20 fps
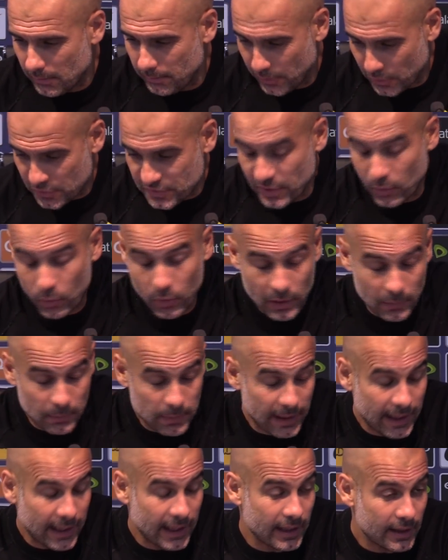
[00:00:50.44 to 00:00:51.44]
because they want to
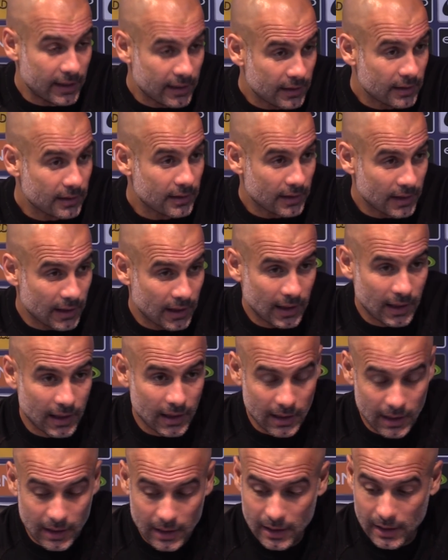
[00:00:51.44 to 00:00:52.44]
play,
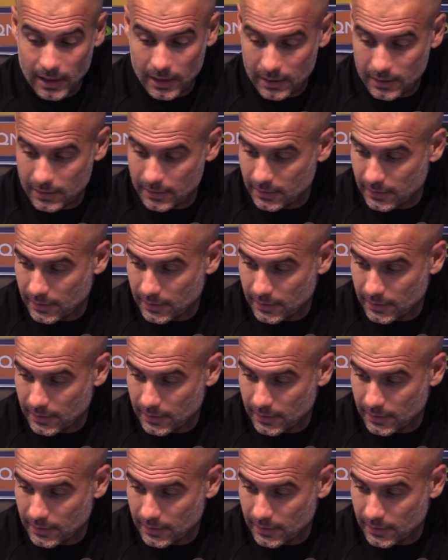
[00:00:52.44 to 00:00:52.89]
uh,